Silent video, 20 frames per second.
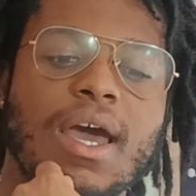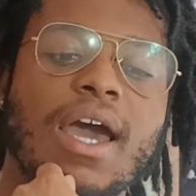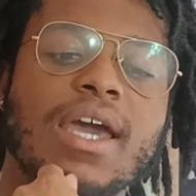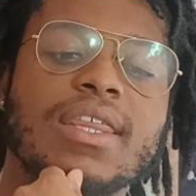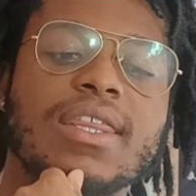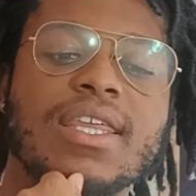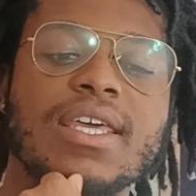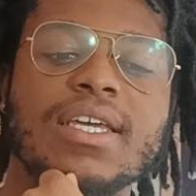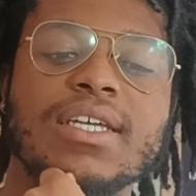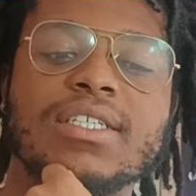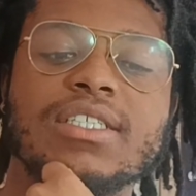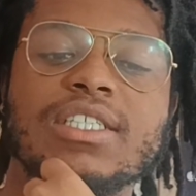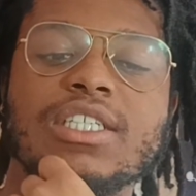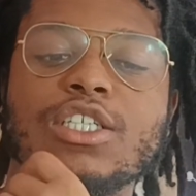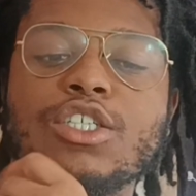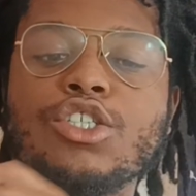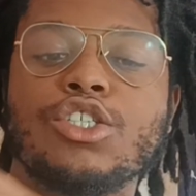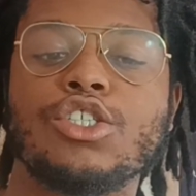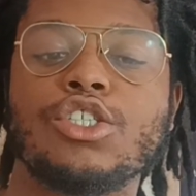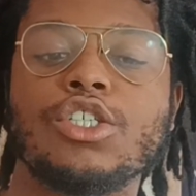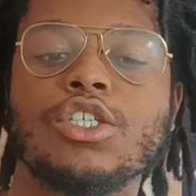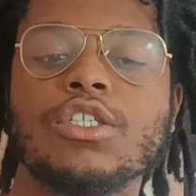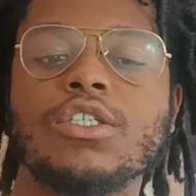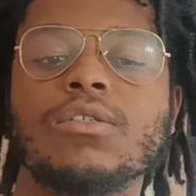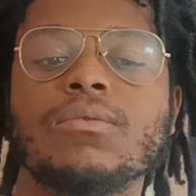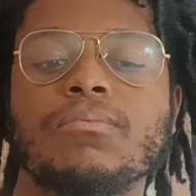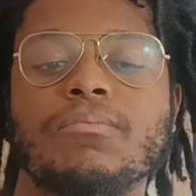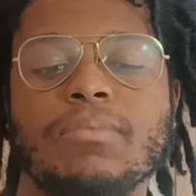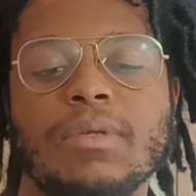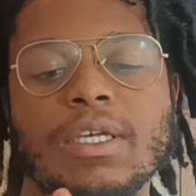I think she
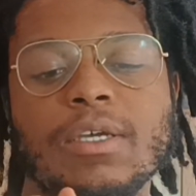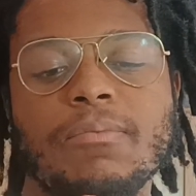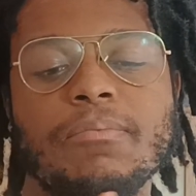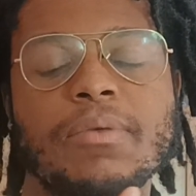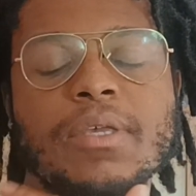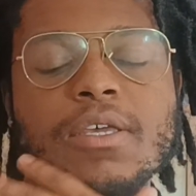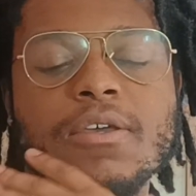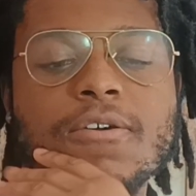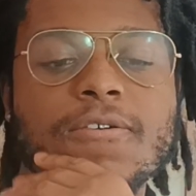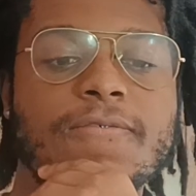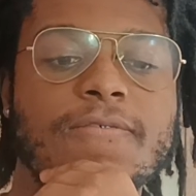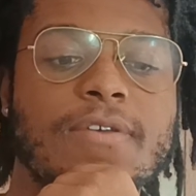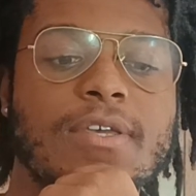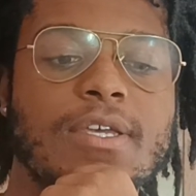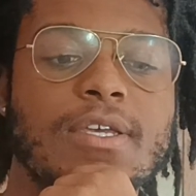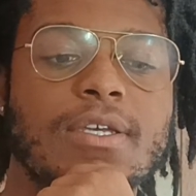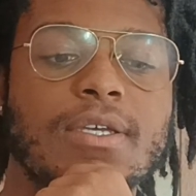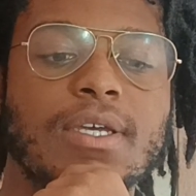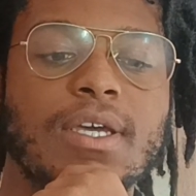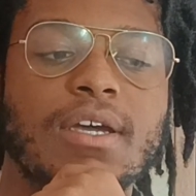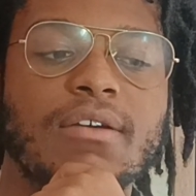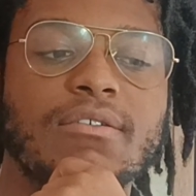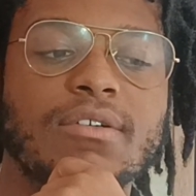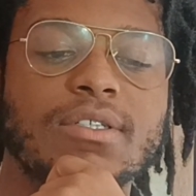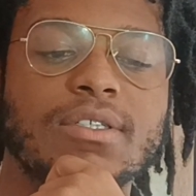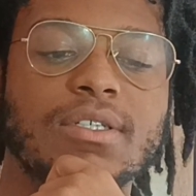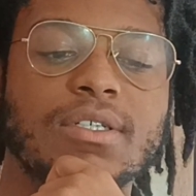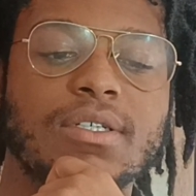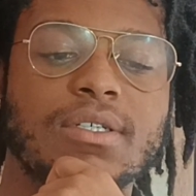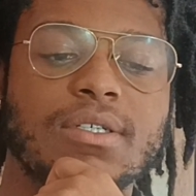shouldn't be a POV
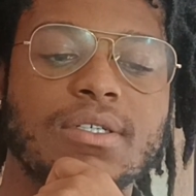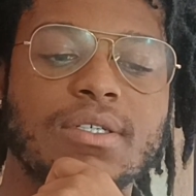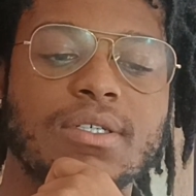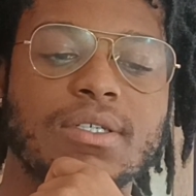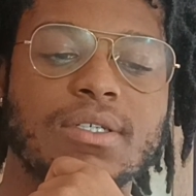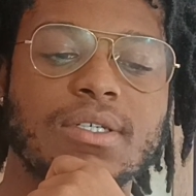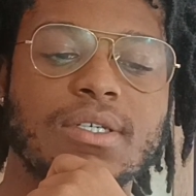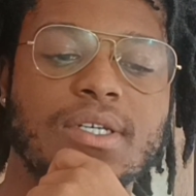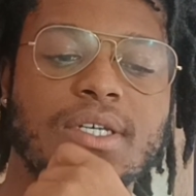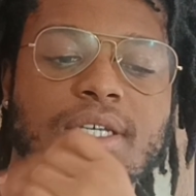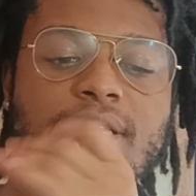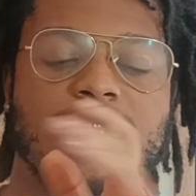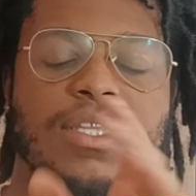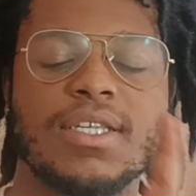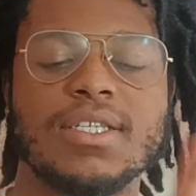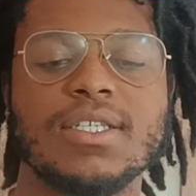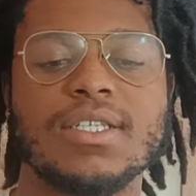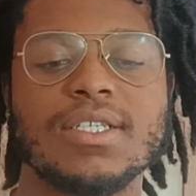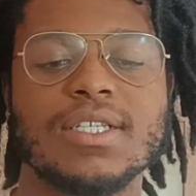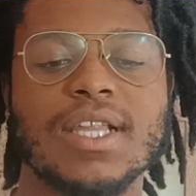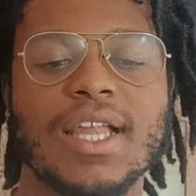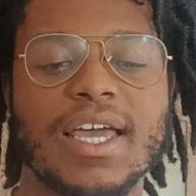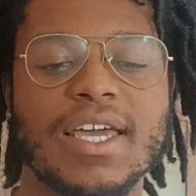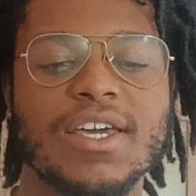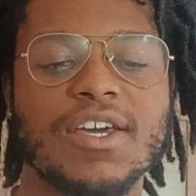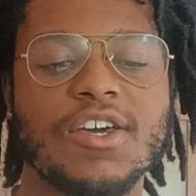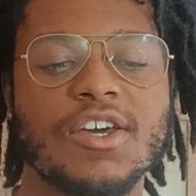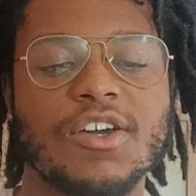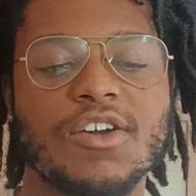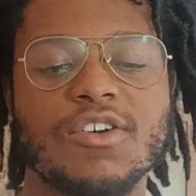character. This is
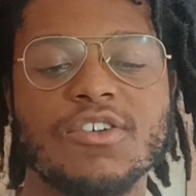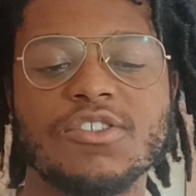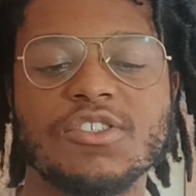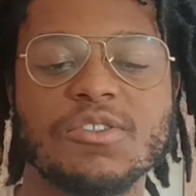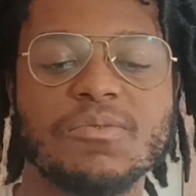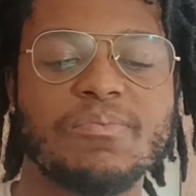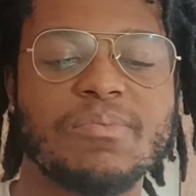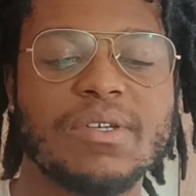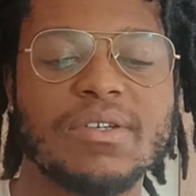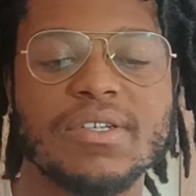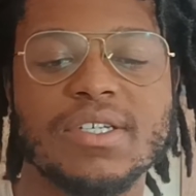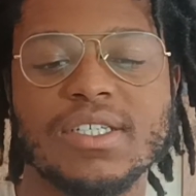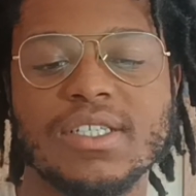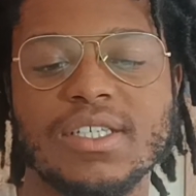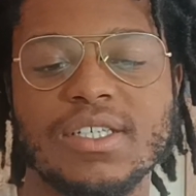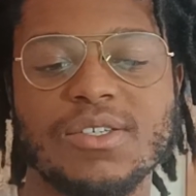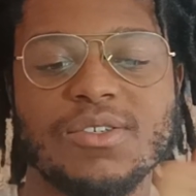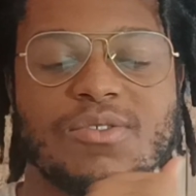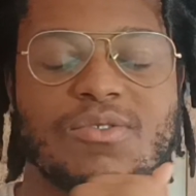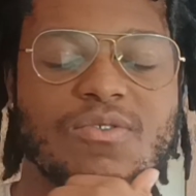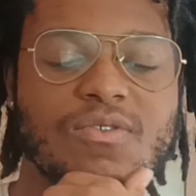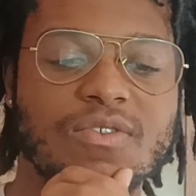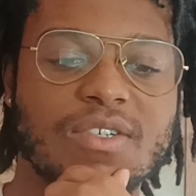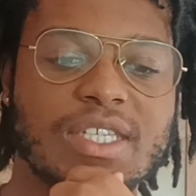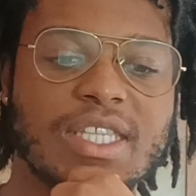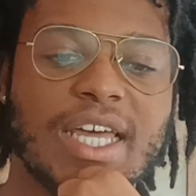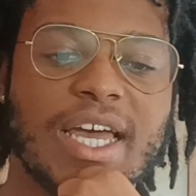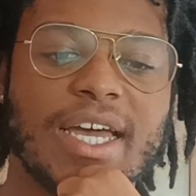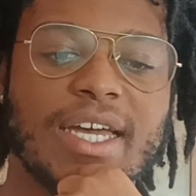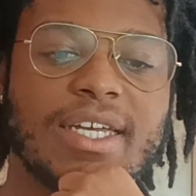like a conspiracy
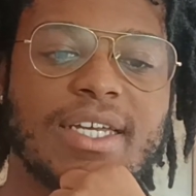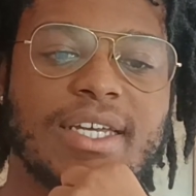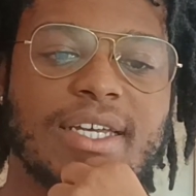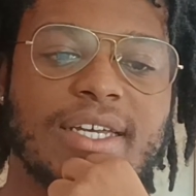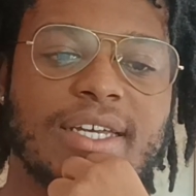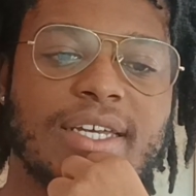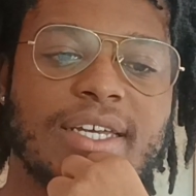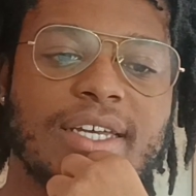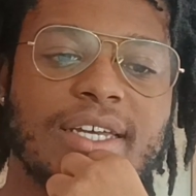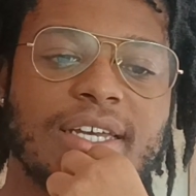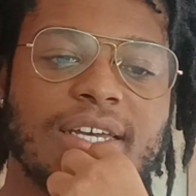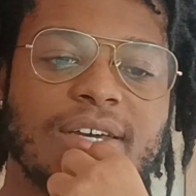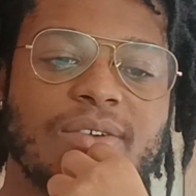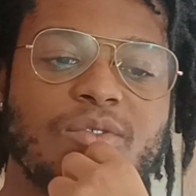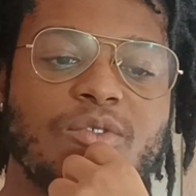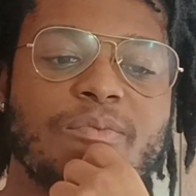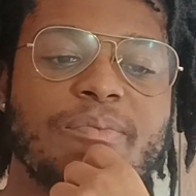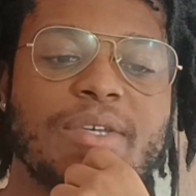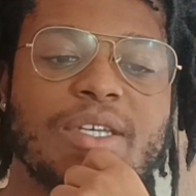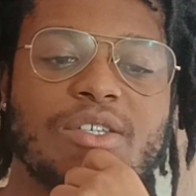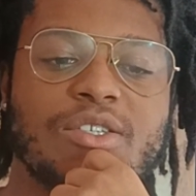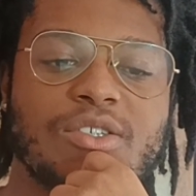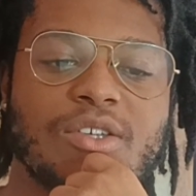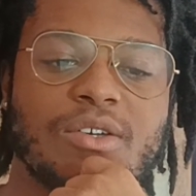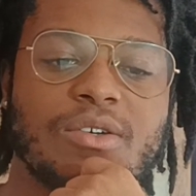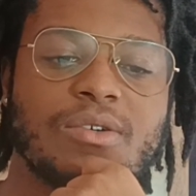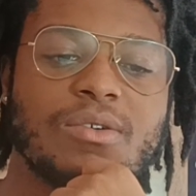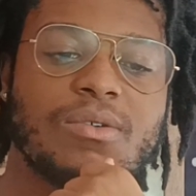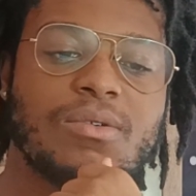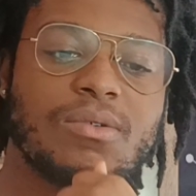story that will be
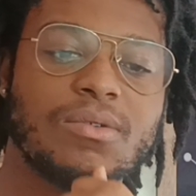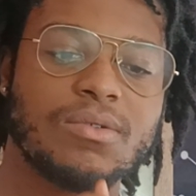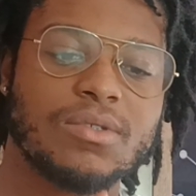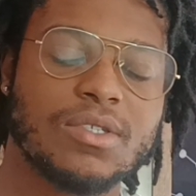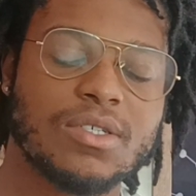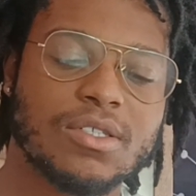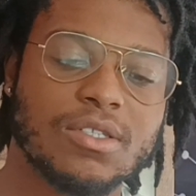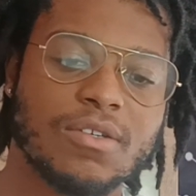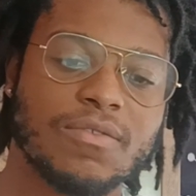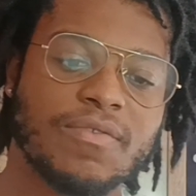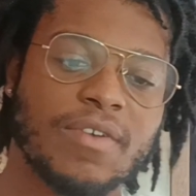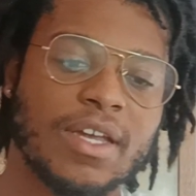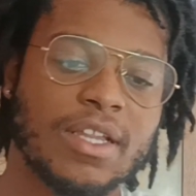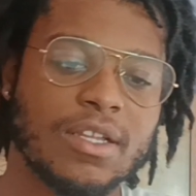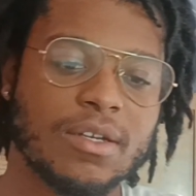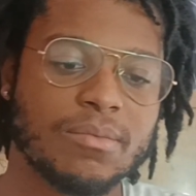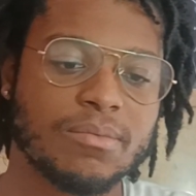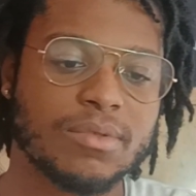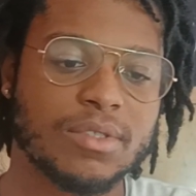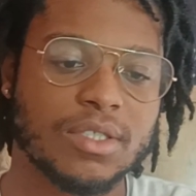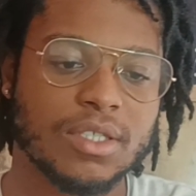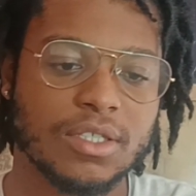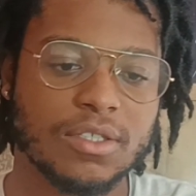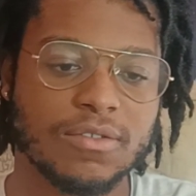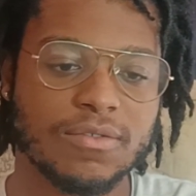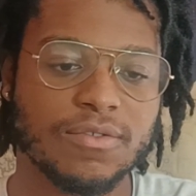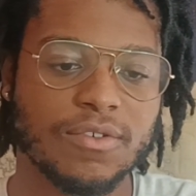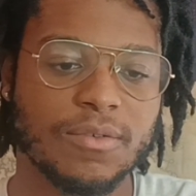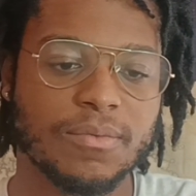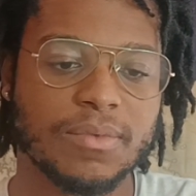so cool to develop
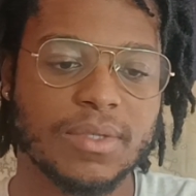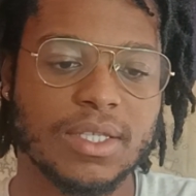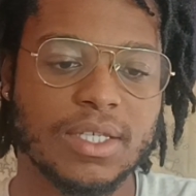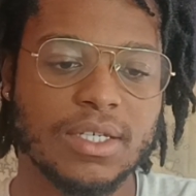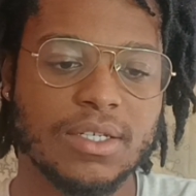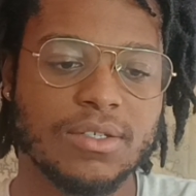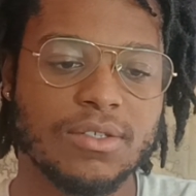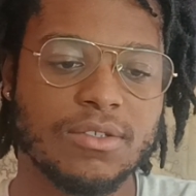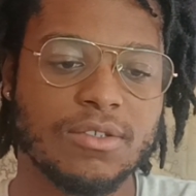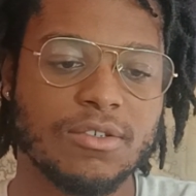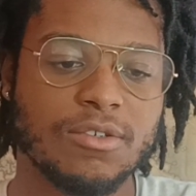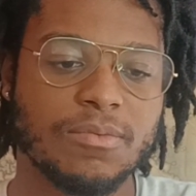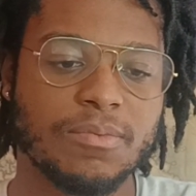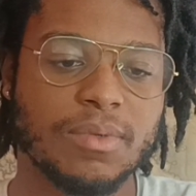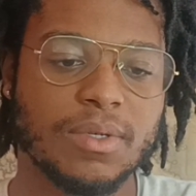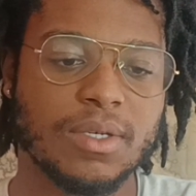just from these two